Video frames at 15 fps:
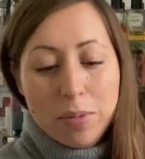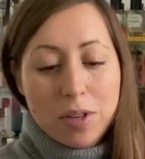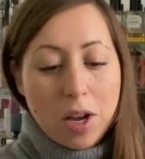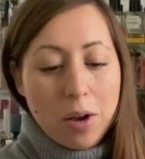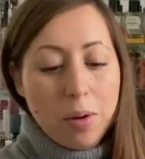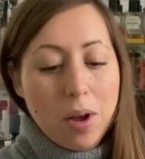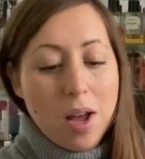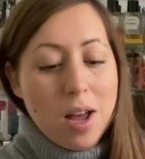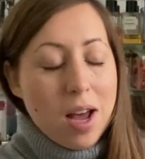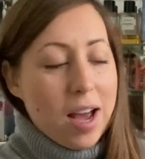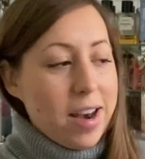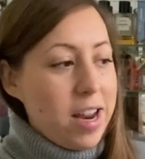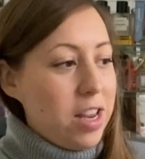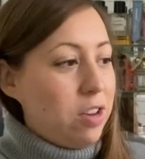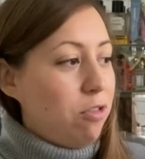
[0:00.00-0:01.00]
So
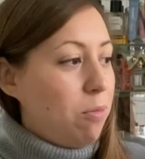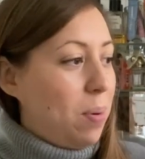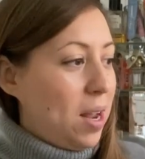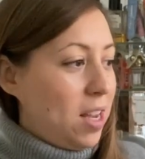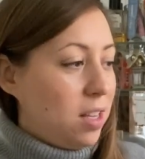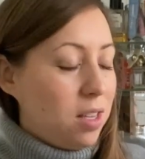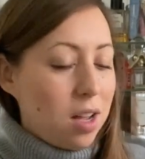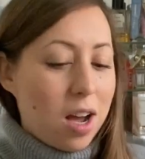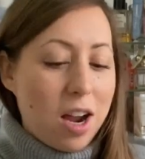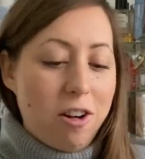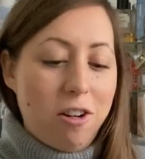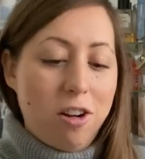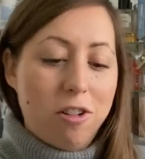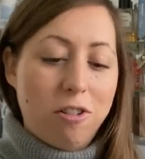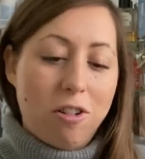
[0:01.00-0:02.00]
I need to replace the
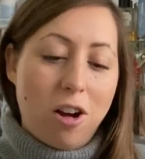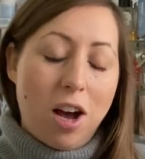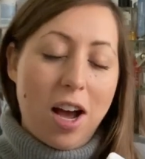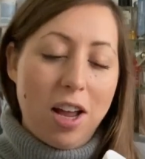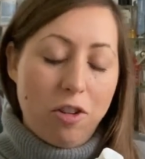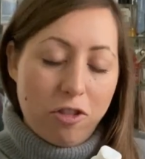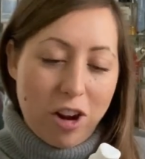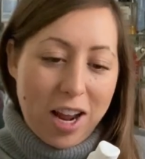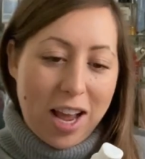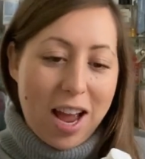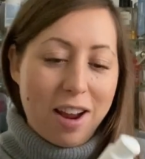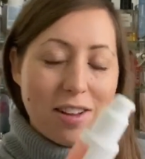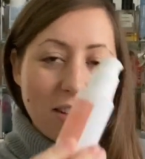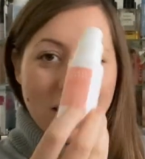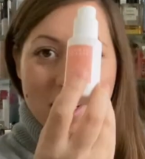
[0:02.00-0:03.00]
hyaluronic
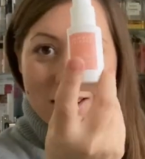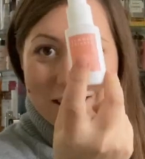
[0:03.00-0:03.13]
acid,